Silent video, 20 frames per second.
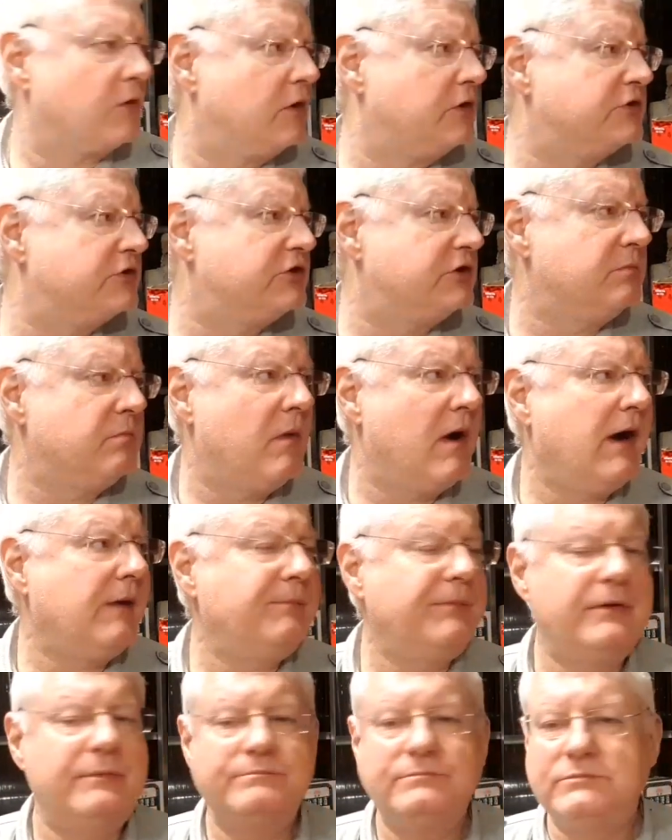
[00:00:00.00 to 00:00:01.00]
She might
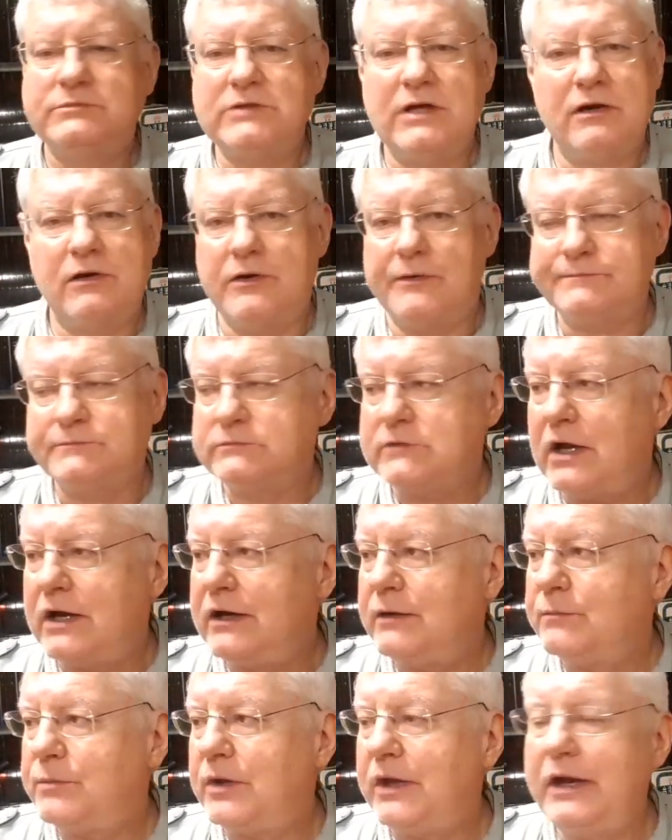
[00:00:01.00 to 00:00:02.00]
be, I don't know. I
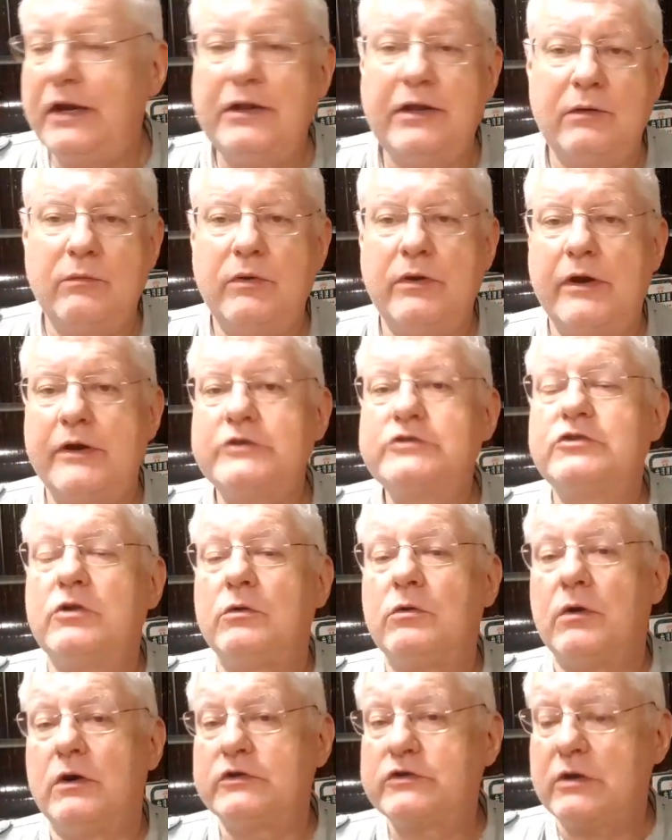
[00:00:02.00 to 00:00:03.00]
didn't play anything with her. I just
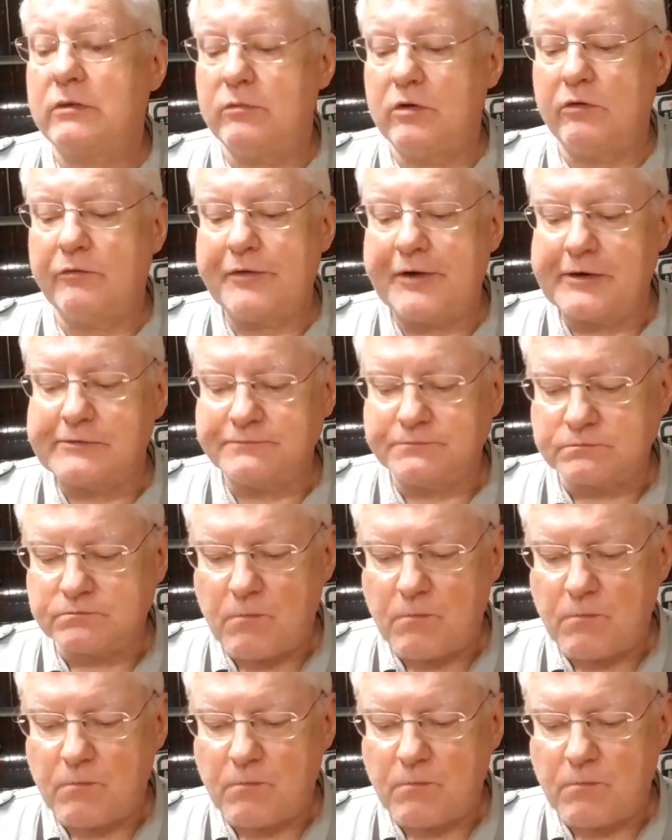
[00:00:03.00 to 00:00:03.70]
told her I was coming over here.